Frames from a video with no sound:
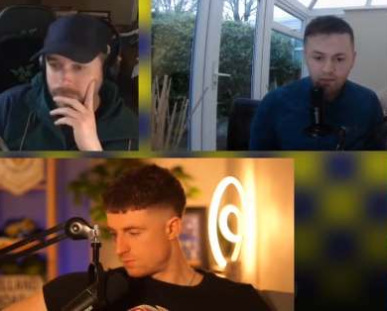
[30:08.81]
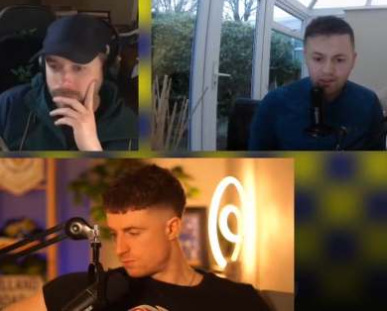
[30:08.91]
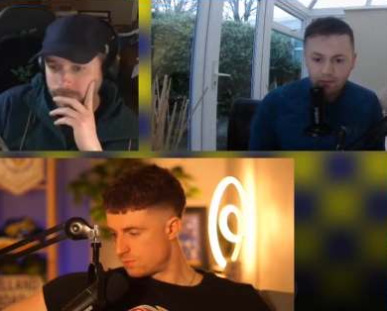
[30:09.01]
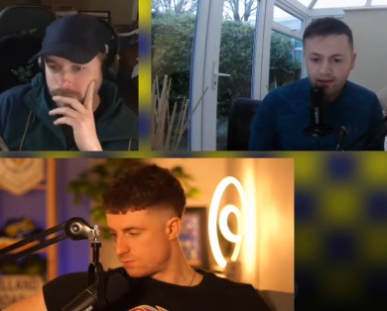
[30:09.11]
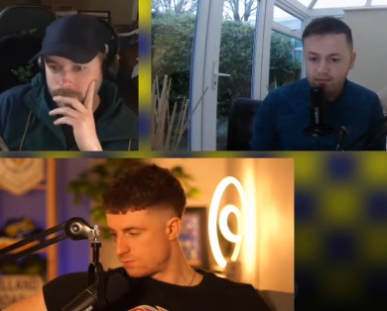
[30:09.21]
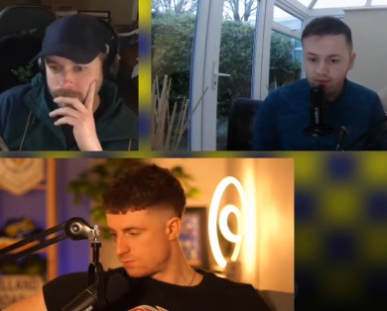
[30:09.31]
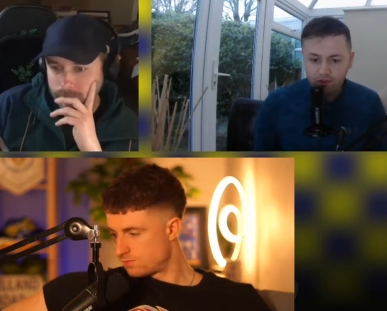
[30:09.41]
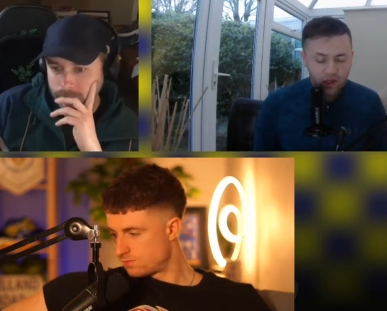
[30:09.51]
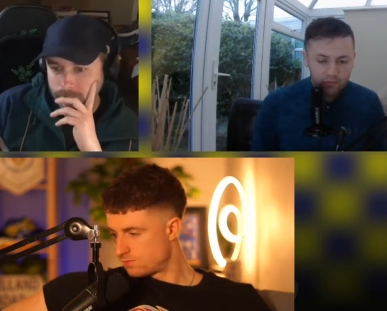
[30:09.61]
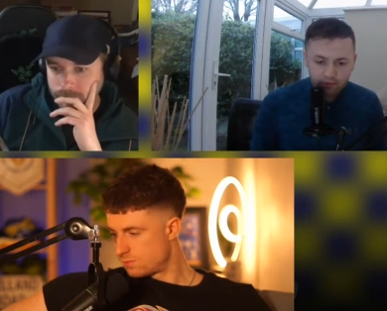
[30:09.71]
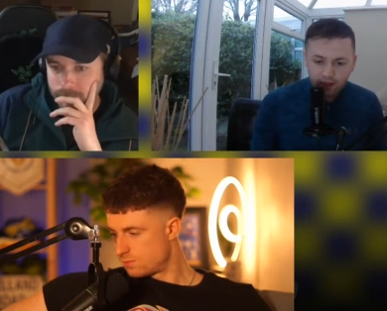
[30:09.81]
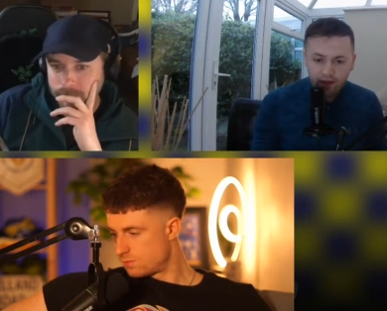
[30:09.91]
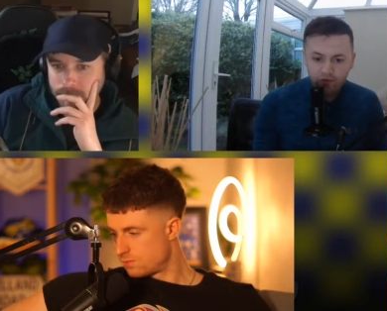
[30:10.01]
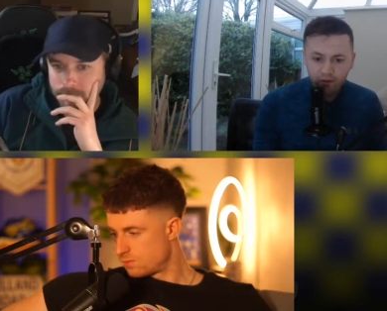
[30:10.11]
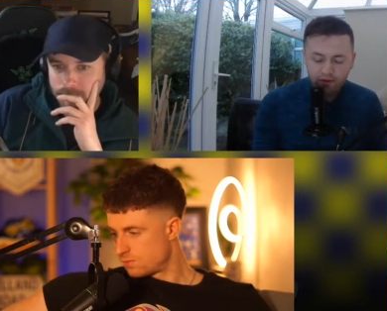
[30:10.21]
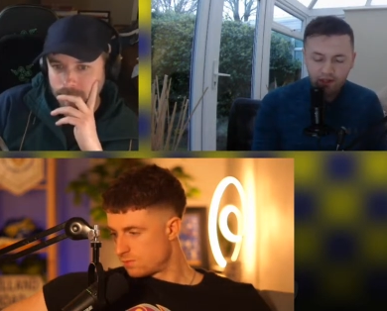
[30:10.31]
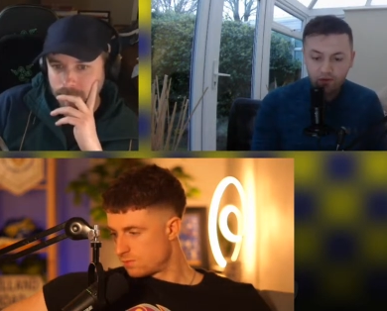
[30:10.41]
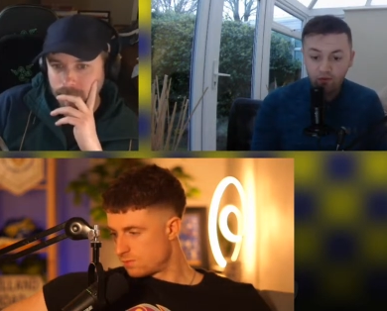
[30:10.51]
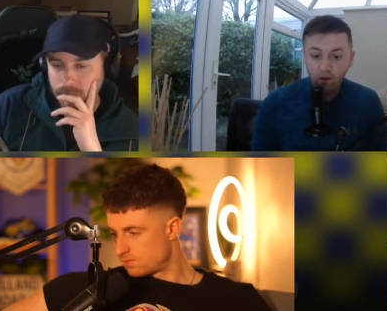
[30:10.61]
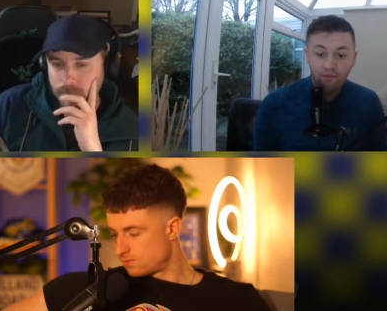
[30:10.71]
Speaker 1: the perspective of certain players, you know, in
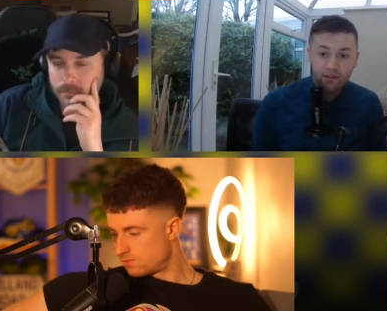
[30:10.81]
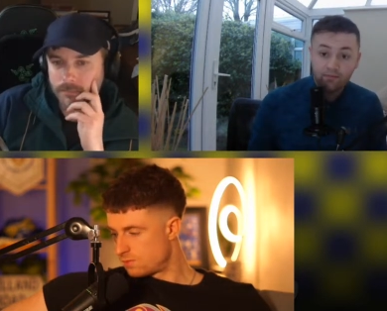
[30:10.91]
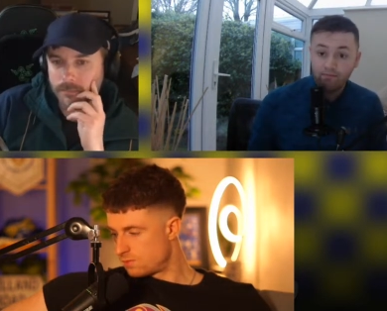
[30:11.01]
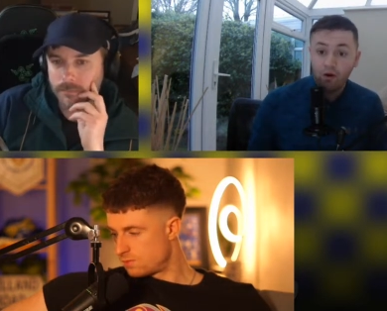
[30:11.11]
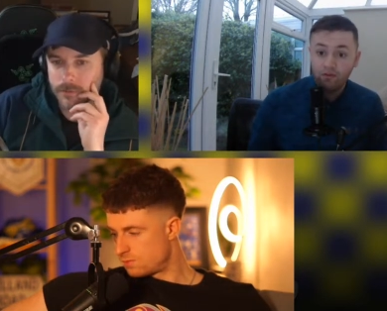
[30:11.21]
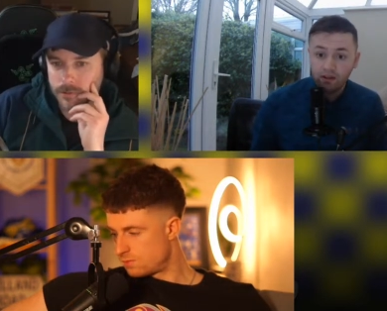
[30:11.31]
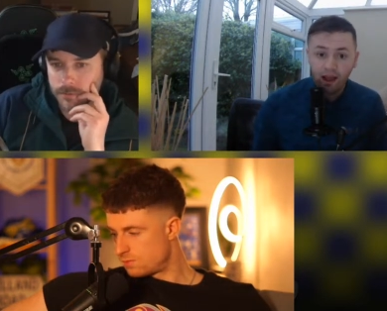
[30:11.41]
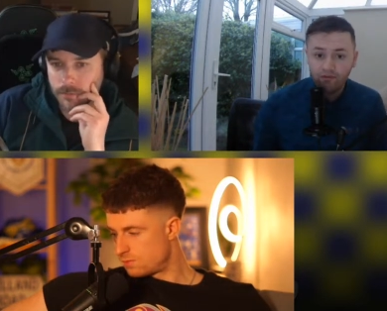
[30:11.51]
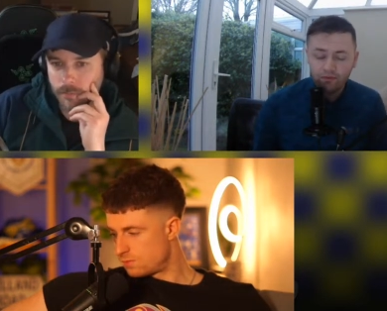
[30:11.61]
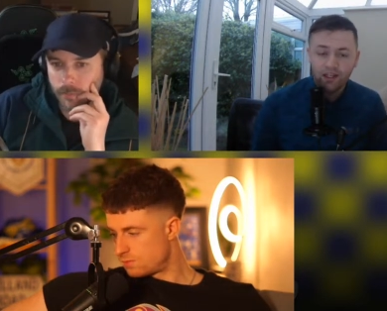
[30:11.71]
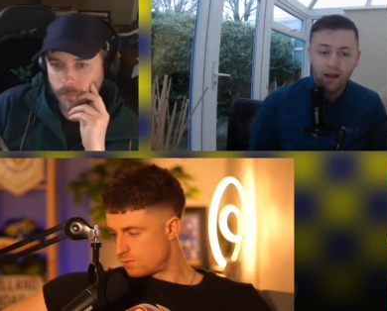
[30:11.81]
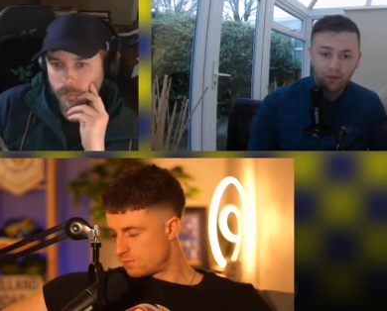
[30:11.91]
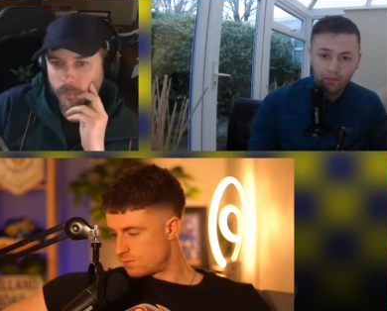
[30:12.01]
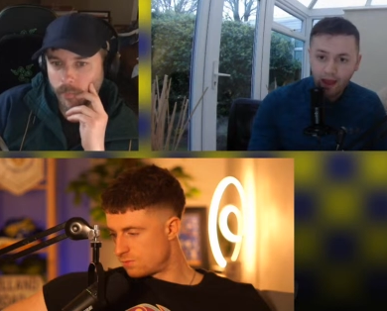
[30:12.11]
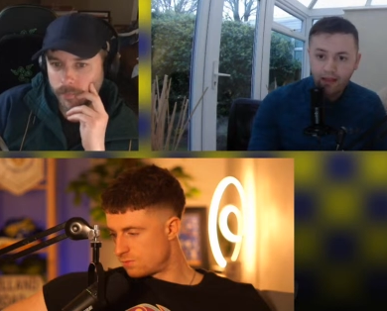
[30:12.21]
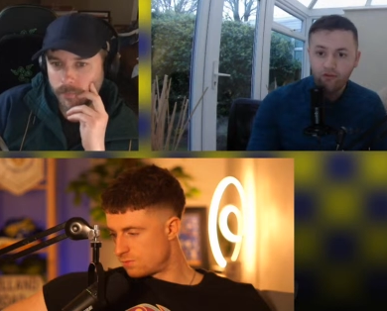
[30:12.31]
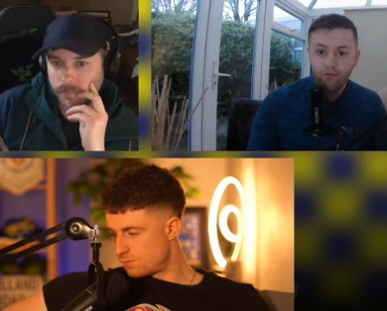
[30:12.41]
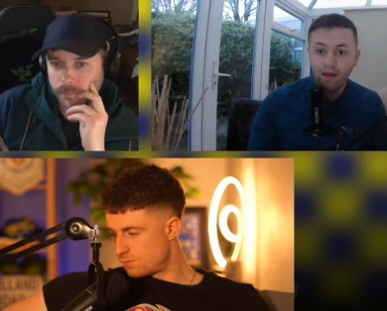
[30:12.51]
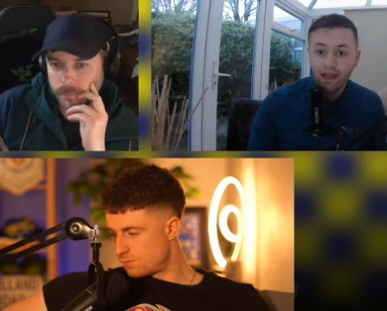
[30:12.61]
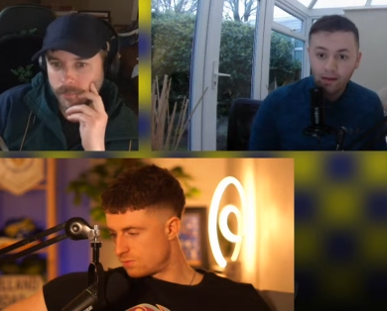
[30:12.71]
terms of having to obviously have some time on the bench
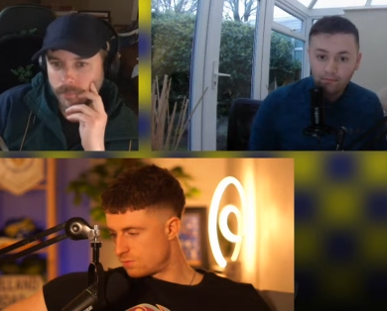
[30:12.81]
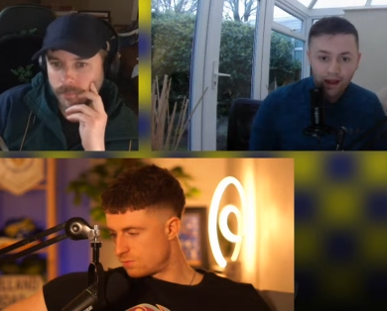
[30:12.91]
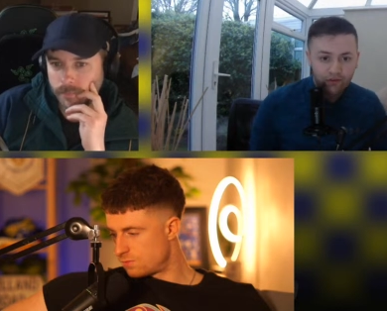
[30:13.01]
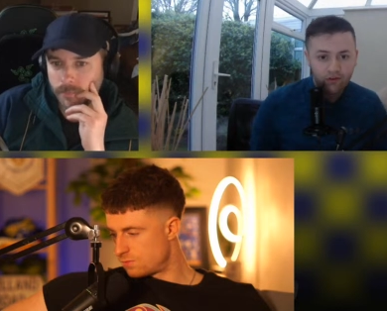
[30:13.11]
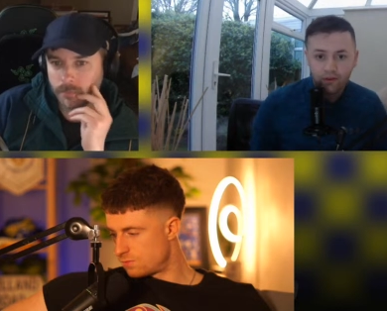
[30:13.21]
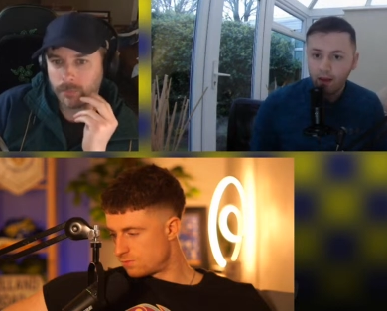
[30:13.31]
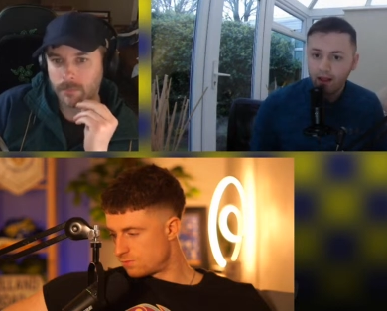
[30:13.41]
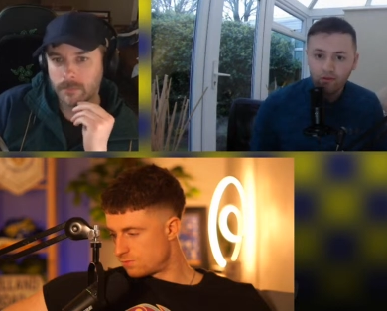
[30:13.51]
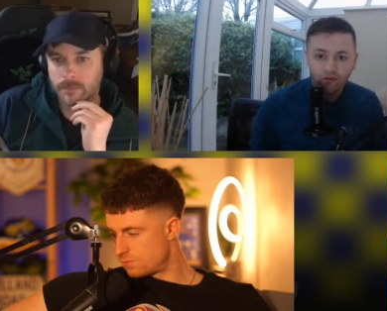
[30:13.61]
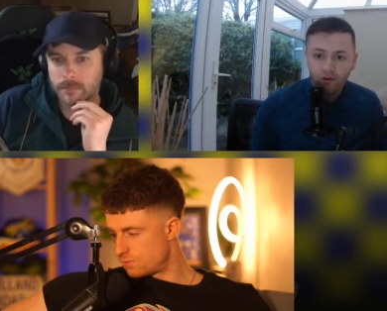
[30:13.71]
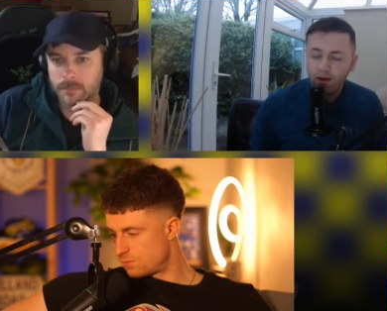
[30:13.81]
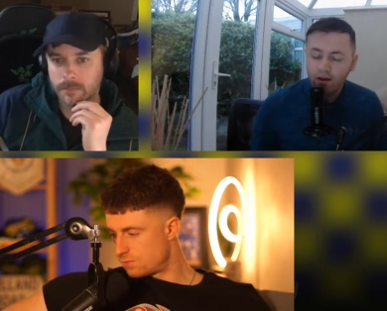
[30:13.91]
and make impacts off the bench.